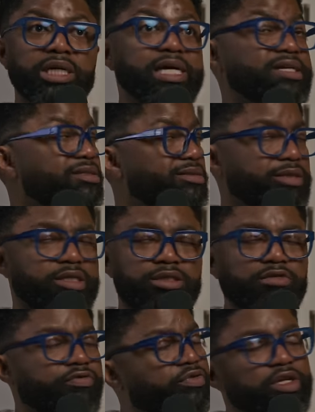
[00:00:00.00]
It's
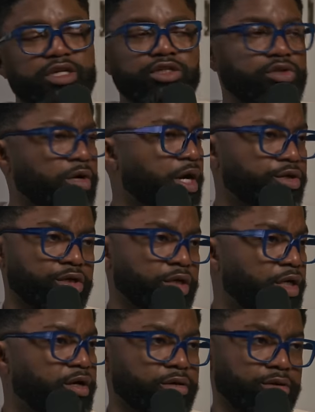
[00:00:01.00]
the friendliest crowd
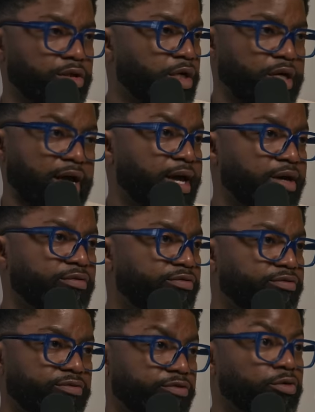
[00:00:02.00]
you're gonna have
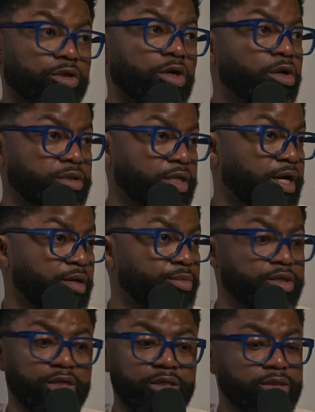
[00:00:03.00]
for a long time
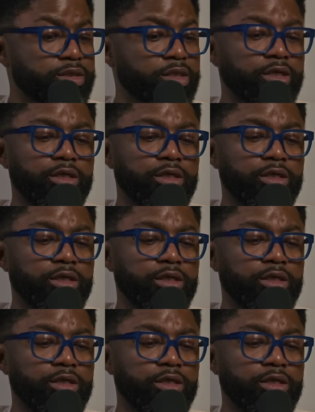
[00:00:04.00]
because